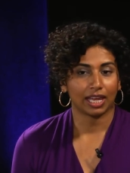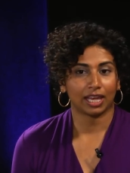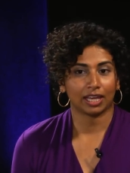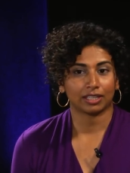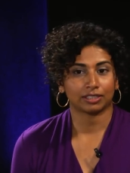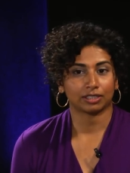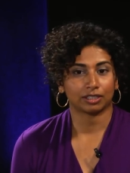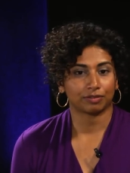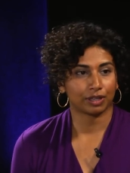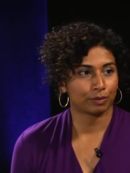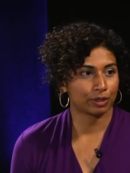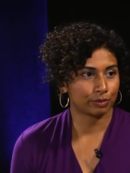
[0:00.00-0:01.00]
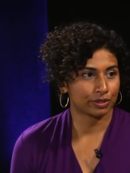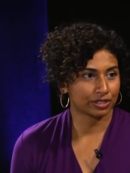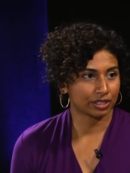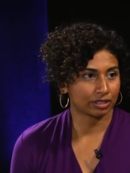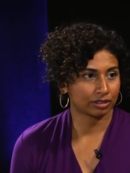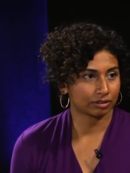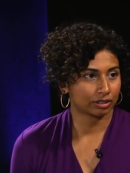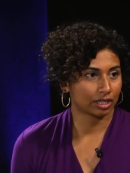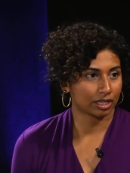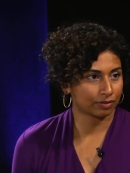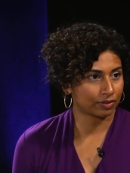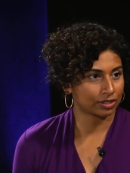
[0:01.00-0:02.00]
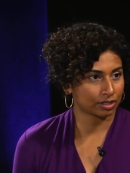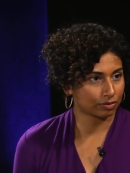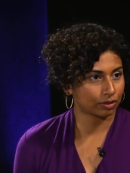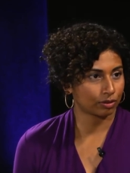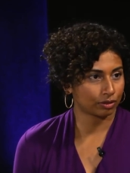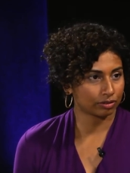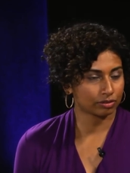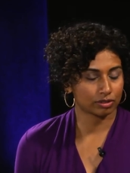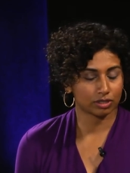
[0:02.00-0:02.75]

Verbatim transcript: and the family was in kind of a difficult